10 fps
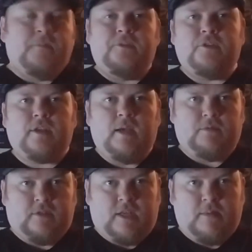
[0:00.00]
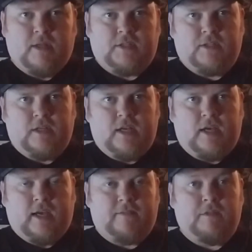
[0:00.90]
this game just came out the other
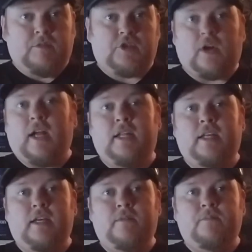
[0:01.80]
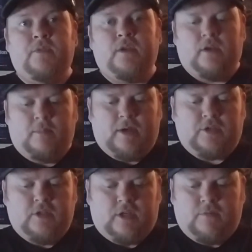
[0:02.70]
day. I haven't even tried it yet. I'm
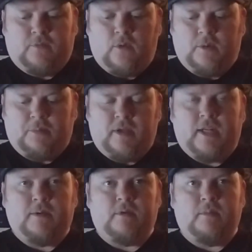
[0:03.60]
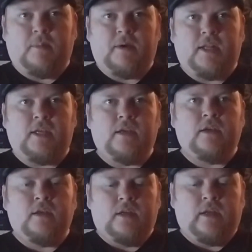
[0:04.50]
actually looking forward to playing it with my buddy.
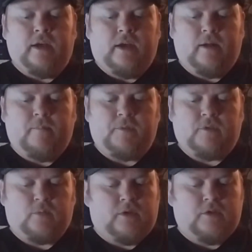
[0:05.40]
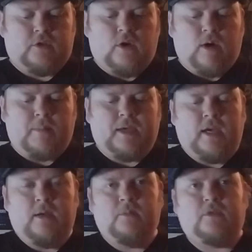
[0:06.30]
Because it's one of those co-op
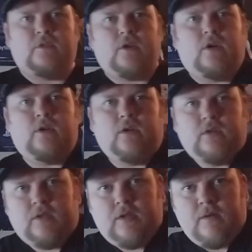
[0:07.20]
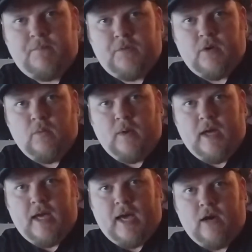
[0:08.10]
games. It's called A
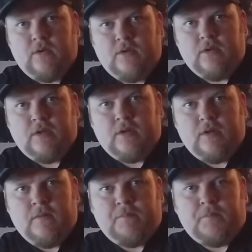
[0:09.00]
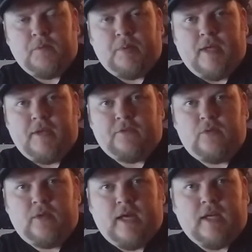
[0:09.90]
Way Out. You play as
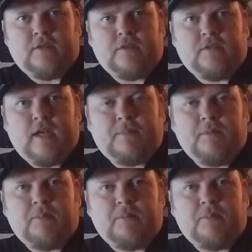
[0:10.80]
two guys escaping